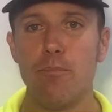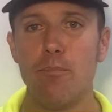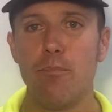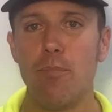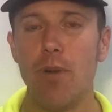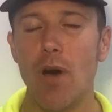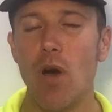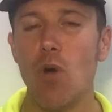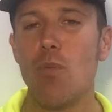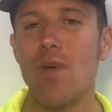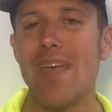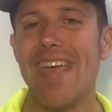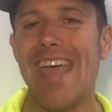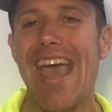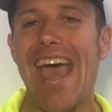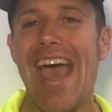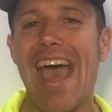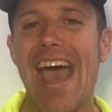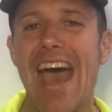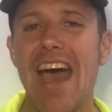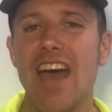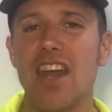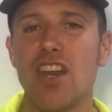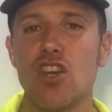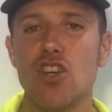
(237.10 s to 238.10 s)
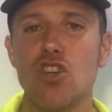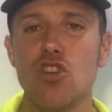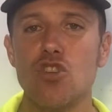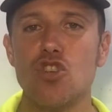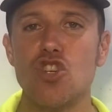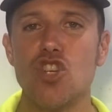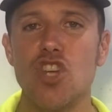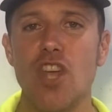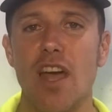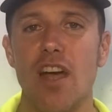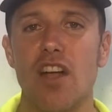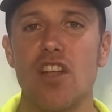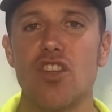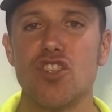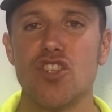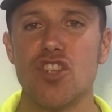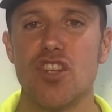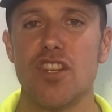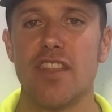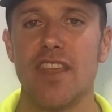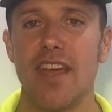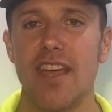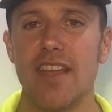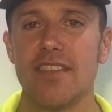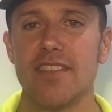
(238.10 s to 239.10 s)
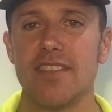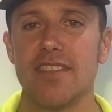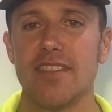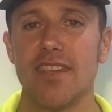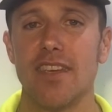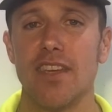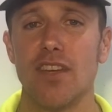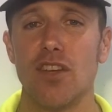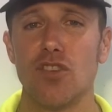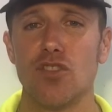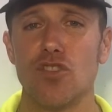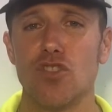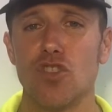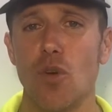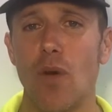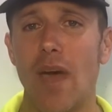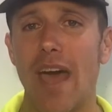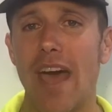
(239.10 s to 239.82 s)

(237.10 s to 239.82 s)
but we add a new challenge to that skill. So